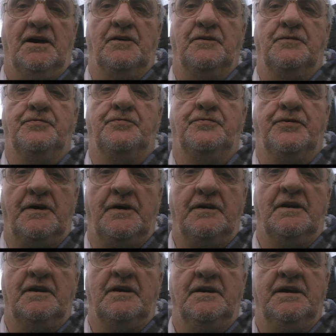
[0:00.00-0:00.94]
I
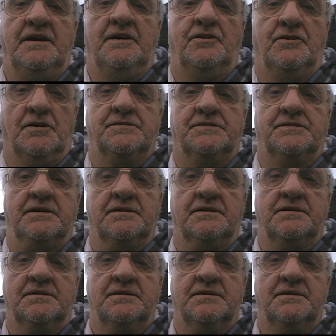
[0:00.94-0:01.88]
finally got
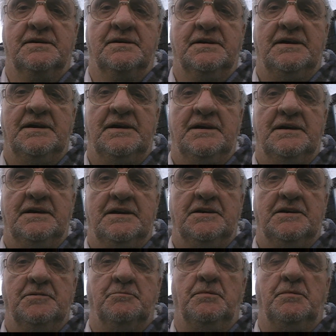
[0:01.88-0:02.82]
it.
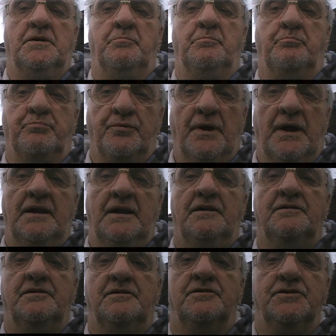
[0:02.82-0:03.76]
My
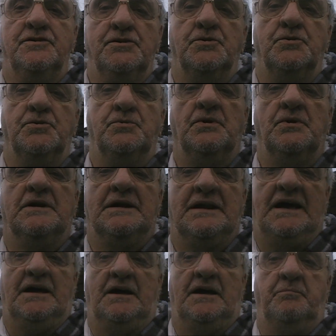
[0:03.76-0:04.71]
brand new
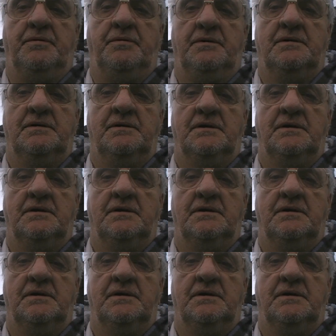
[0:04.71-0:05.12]
lab.